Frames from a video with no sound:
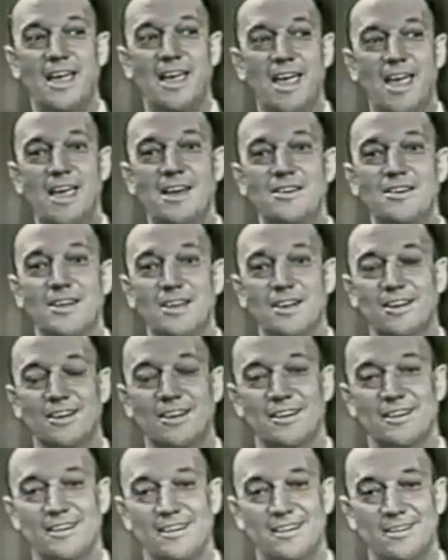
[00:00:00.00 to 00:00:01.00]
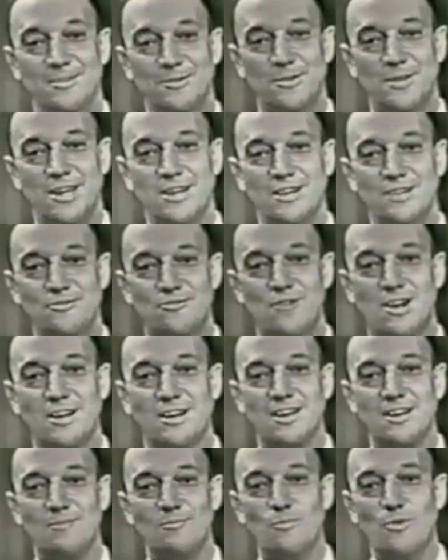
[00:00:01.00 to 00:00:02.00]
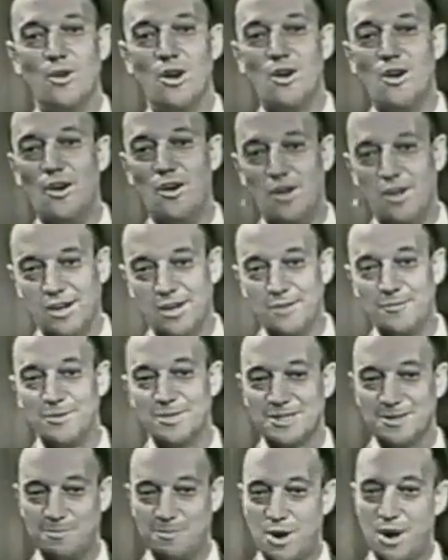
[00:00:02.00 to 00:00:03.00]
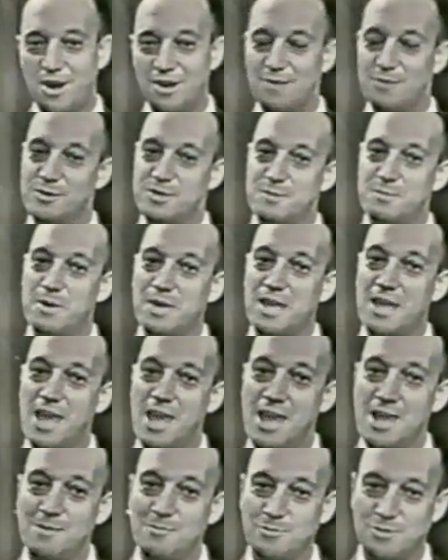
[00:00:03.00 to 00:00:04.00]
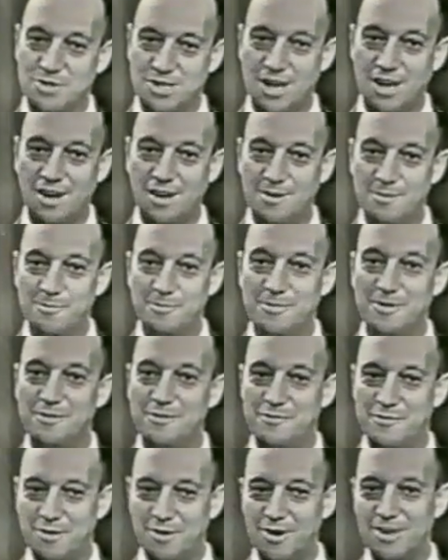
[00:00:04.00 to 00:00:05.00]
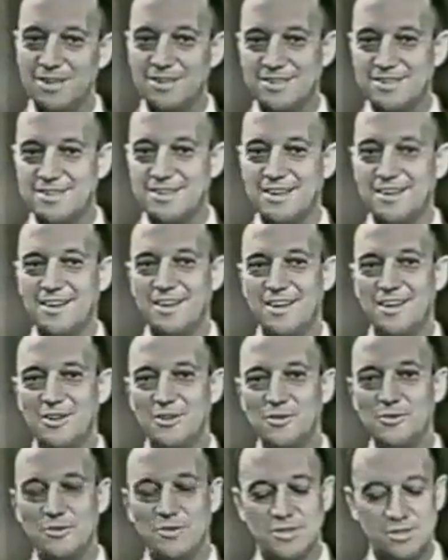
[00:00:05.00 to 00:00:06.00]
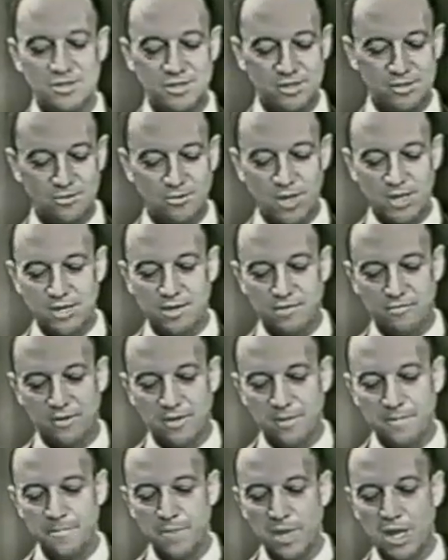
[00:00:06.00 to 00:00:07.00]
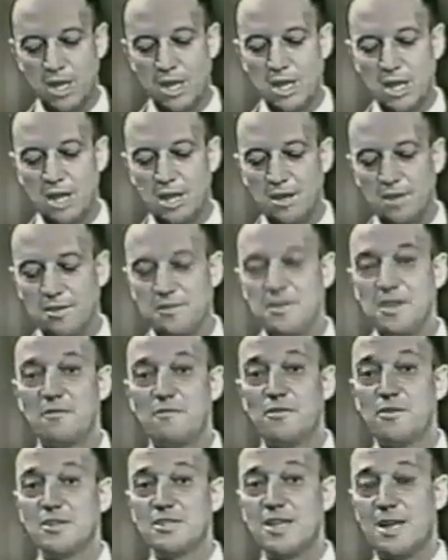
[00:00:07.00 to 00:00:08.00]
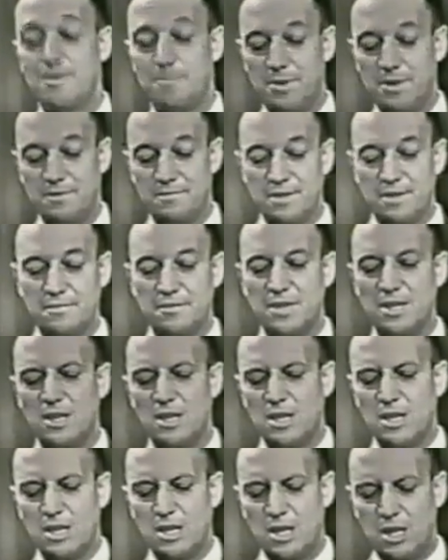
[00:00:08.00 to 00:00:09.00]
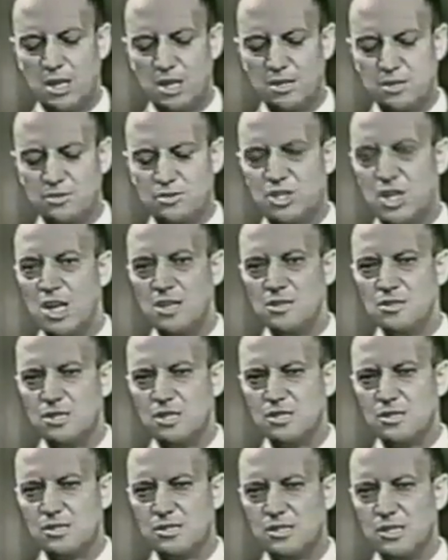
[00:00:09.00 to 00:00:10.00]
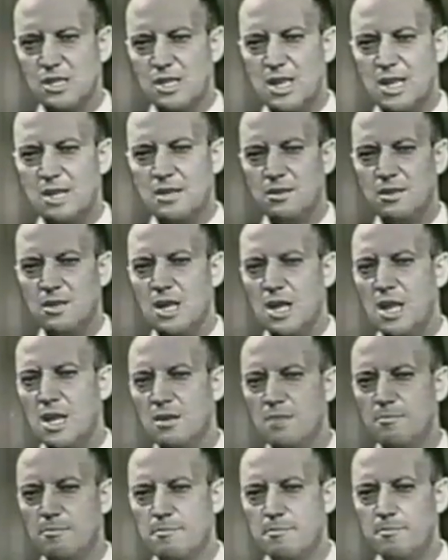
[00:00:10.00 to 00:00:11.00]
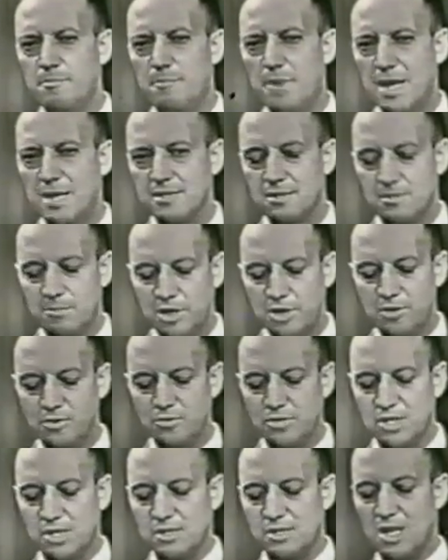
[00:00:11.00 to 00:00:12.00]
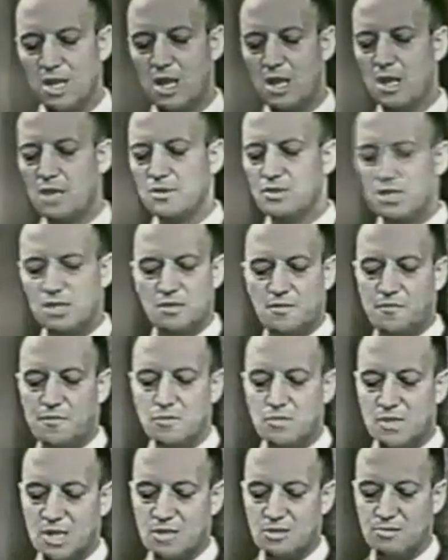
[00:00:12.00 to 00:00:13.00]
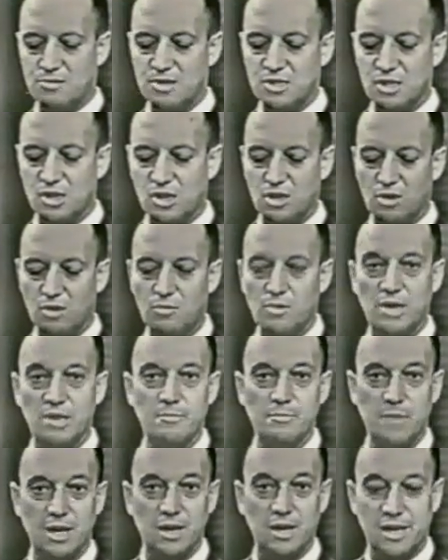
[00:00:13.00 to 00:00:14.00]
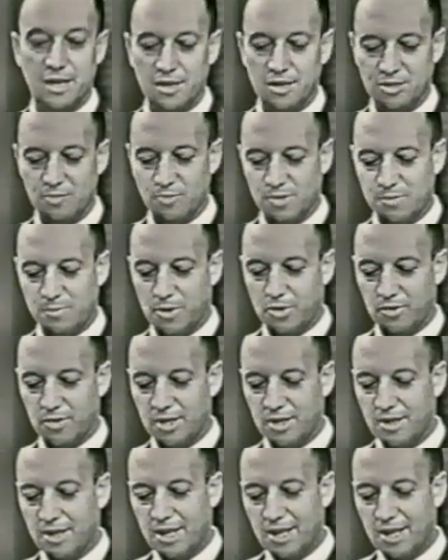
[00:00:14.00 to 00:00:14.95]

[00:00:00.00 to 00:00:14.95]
ended in a drunken brawl. It was a party which became solemn. For us, the usage is quite different. Think, for example, of the changes in possible uses. Just a few centuries ago, when Middle English was spoken,